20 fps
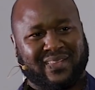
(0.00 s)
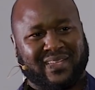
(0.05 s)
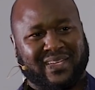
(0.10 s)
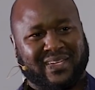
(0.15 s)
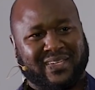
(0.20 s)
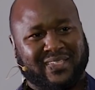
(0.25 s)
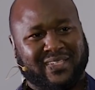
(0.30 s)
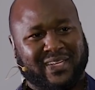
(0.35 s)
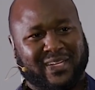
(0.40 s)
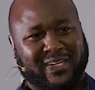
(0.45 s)

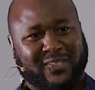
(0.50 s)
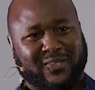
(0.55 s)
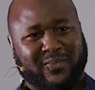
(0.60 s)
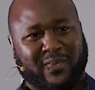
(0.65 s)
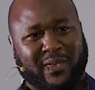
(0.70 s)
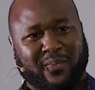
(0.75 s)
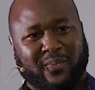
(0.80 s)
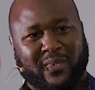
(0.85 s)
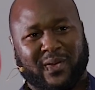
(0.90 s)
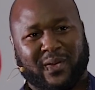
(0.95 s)
and tells
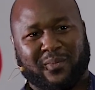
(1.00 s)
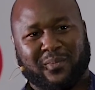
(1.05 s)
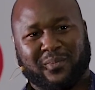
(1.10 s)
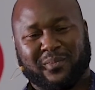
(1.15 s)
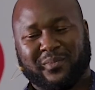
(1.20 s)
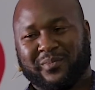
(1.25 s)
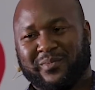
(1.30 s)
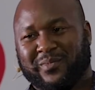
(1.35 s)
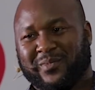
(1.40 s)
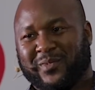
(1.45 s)
my mom,
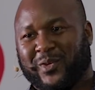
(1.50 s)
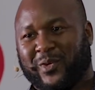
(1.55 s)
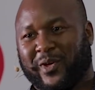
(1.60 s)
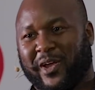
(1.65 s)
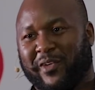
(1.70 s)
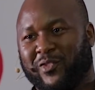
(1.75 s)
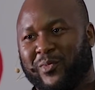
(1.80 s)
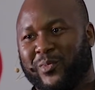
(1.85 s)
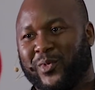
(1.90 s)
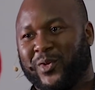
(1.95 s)

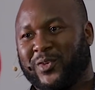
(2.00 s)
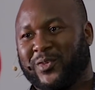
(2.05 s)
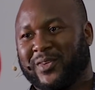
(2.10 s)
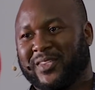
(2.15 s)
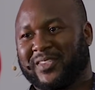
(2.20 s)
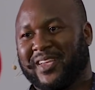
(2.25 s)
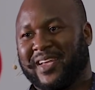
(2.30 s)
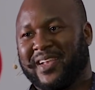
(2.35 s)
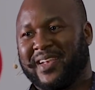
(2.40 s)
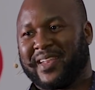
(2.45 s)
"Why have you brought
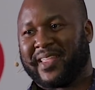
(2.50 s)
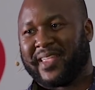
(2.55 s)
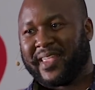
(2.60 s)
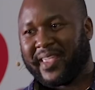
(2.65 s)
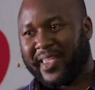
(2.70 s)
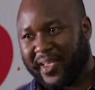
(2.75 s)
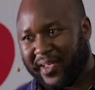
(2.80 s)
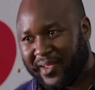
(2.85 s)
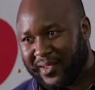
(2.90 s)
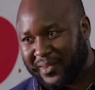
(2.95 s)
your son
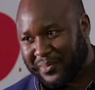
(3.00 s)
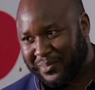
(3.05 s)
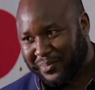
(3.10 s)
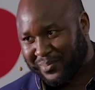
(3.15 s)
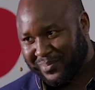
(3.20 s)
here?